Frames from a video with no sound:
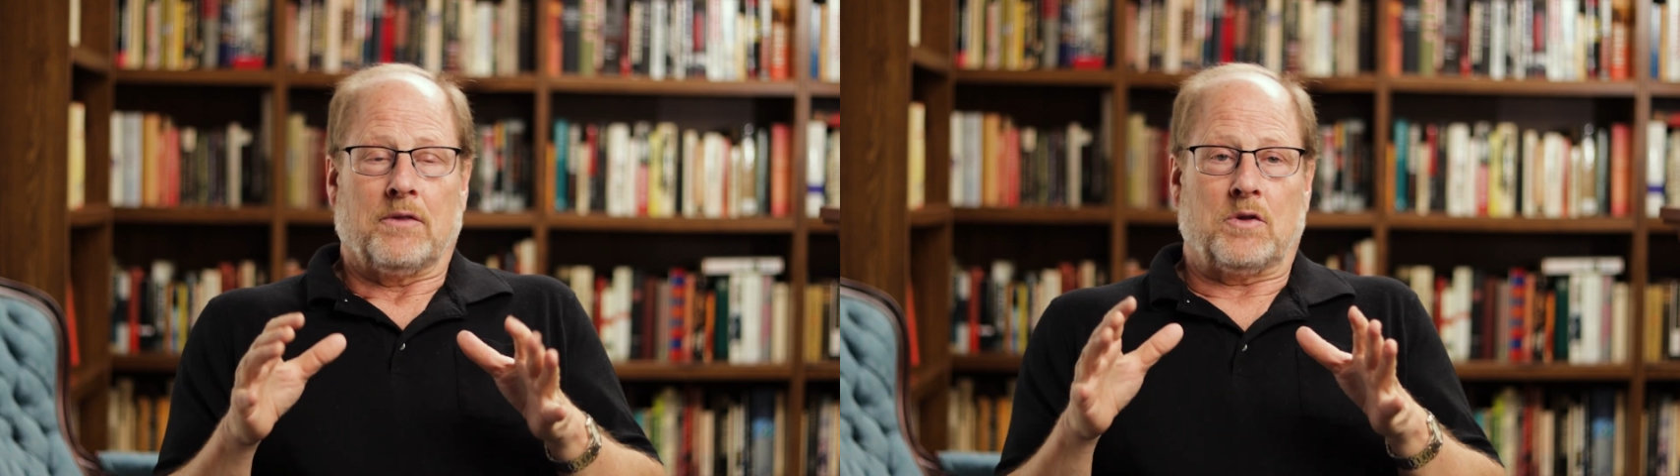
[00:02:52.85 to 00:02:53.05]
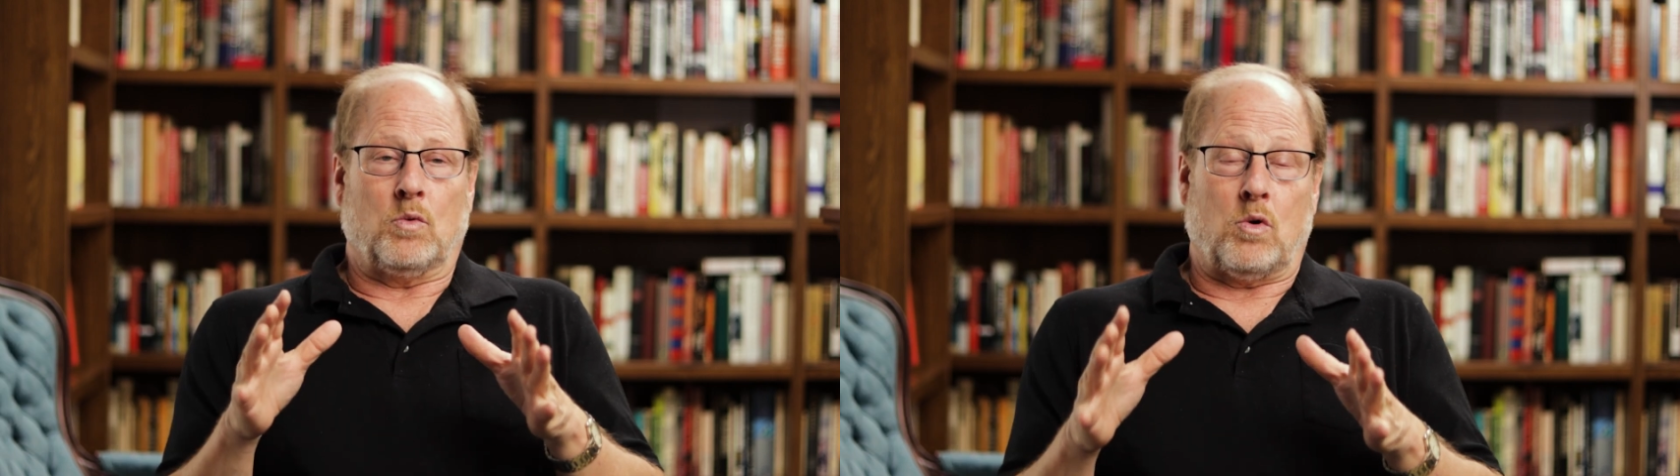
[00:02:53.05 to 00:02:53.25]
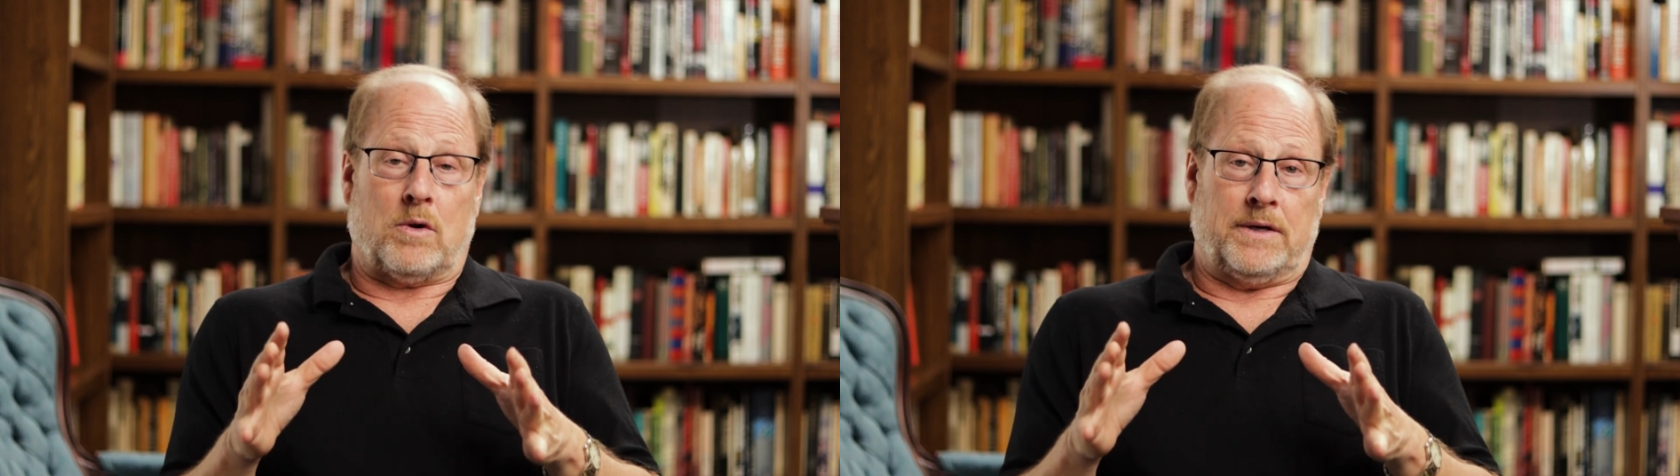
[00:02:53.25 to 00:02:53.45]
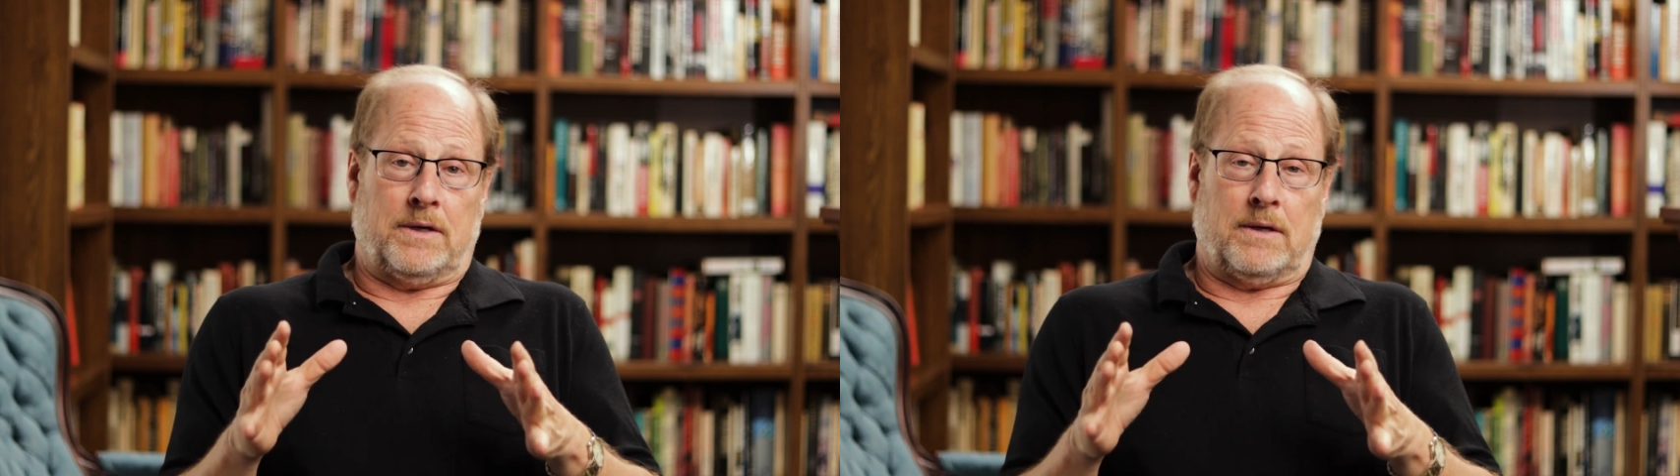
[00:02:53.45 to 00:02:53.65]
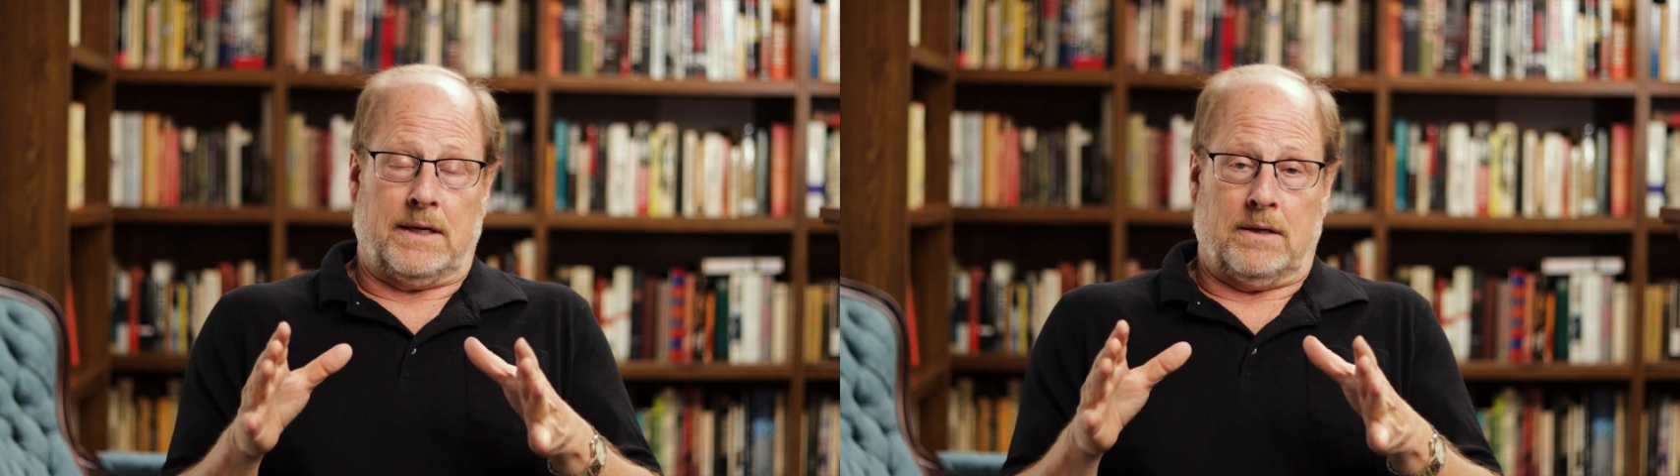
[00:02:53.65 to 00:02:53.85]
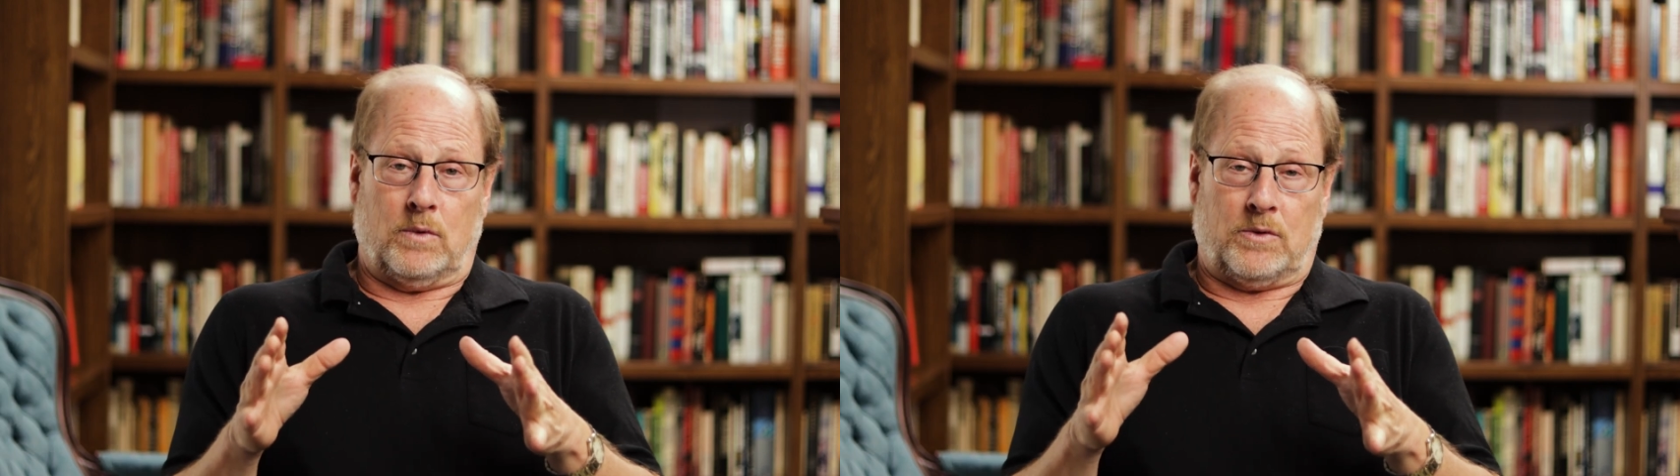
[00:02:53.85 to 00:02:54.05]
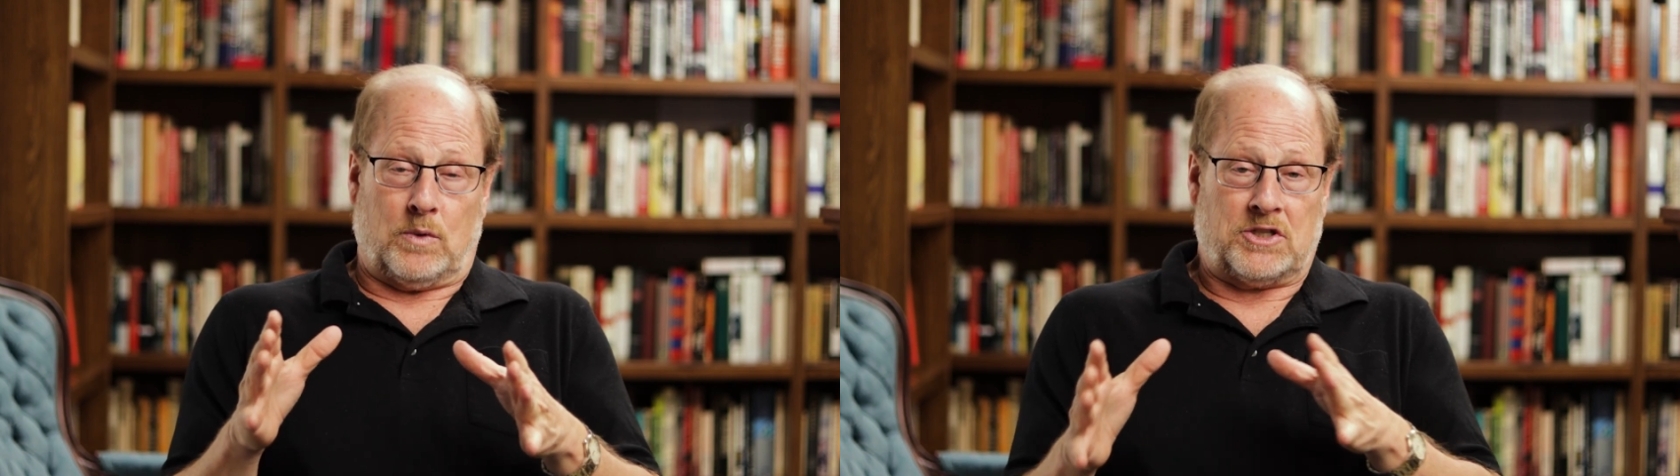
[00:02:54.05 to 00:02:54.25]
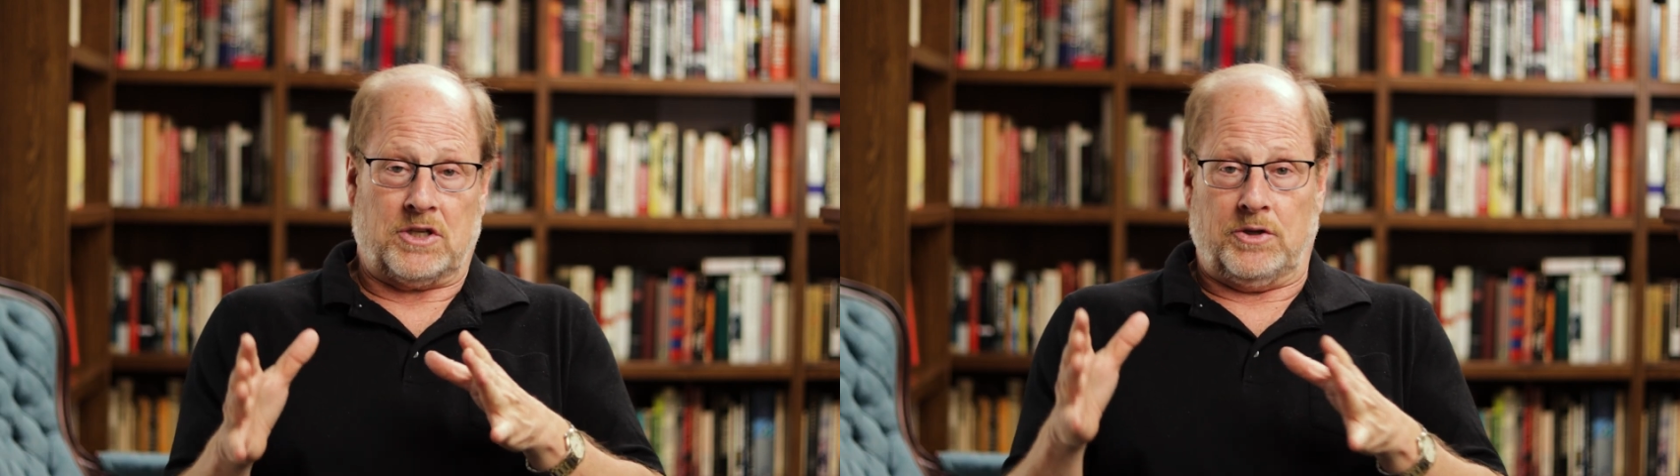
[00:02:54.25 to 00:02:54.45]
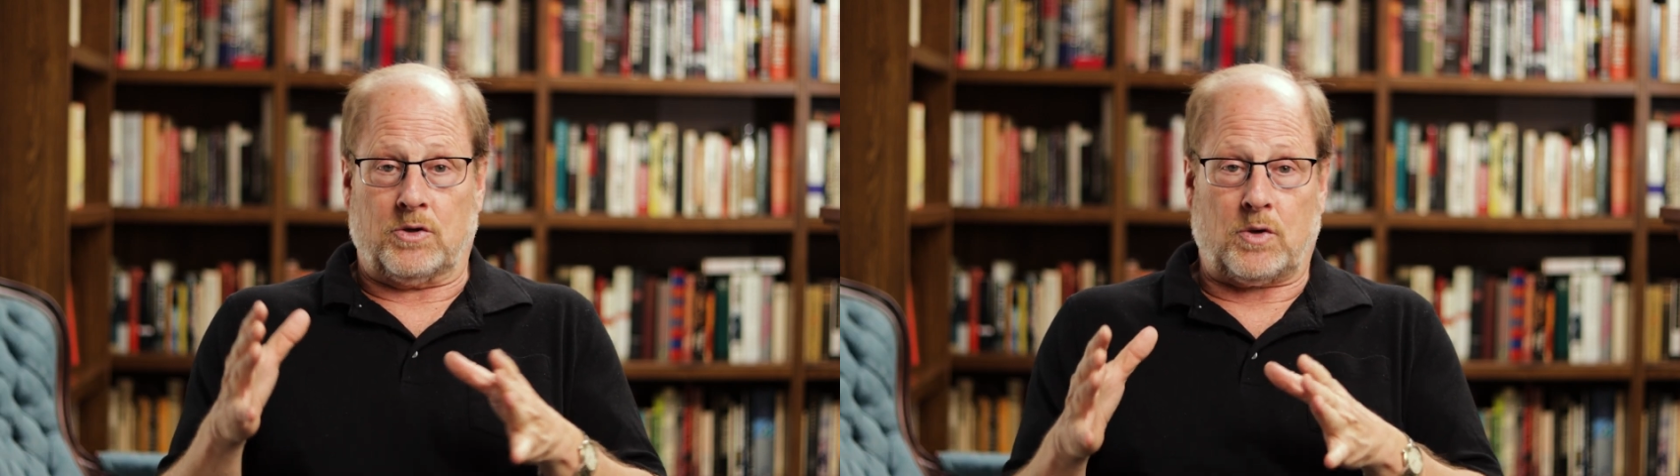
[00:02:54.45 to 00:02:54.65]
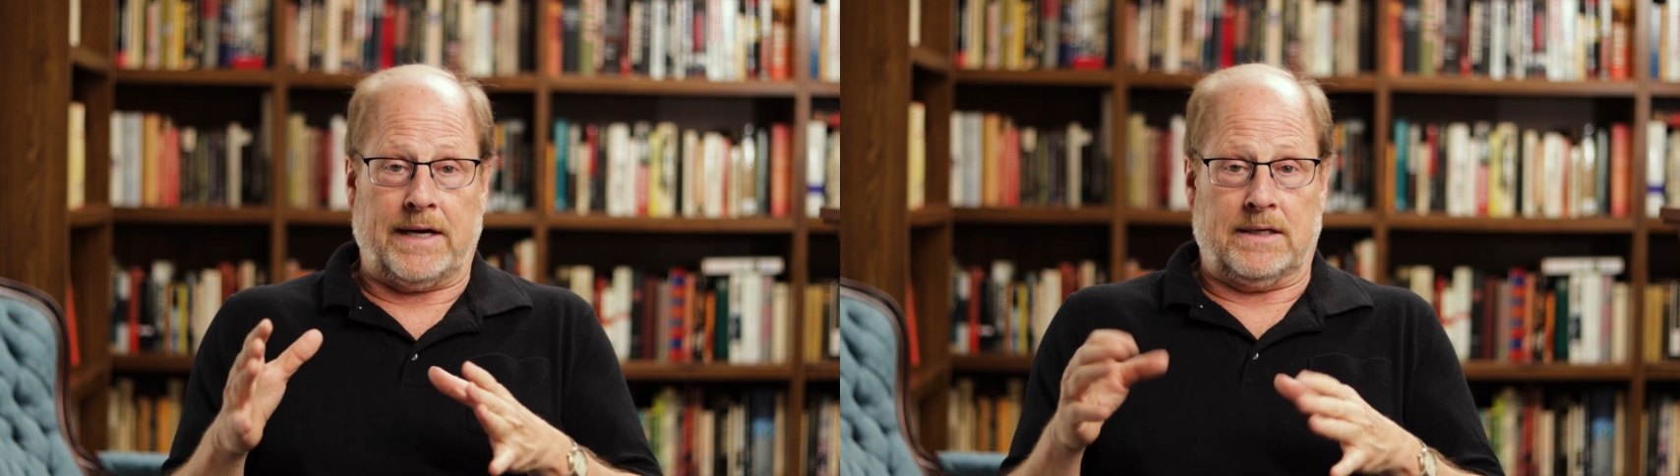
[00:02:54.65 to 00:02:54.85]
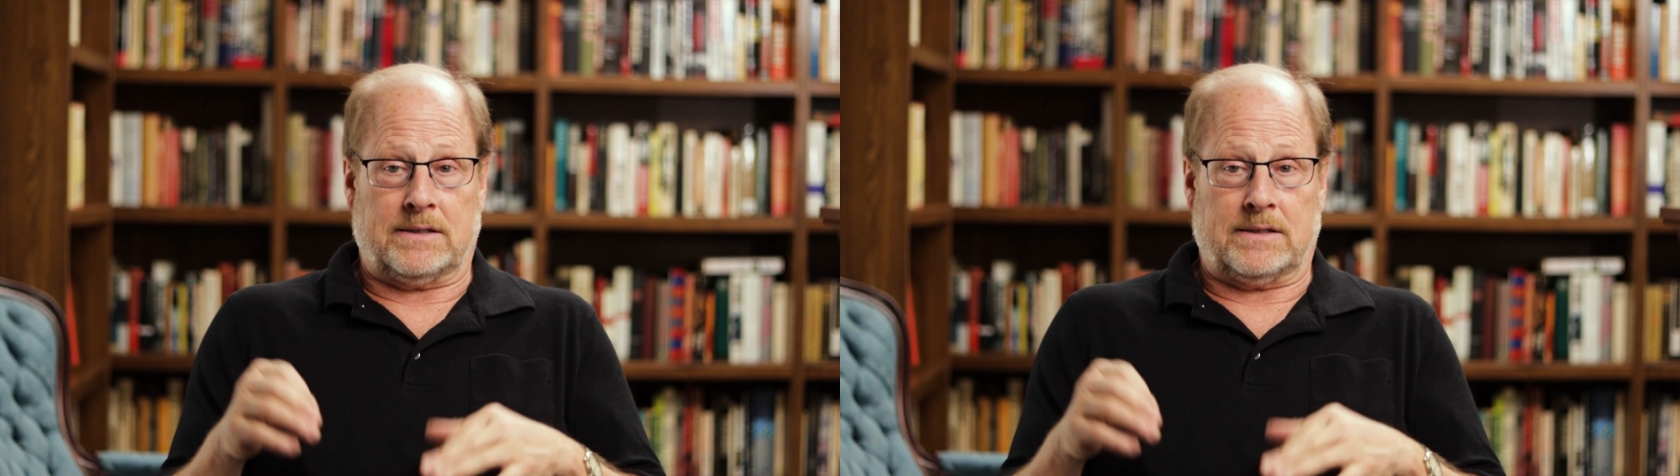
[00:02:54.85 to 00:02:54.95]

the war with Russia and Ukraine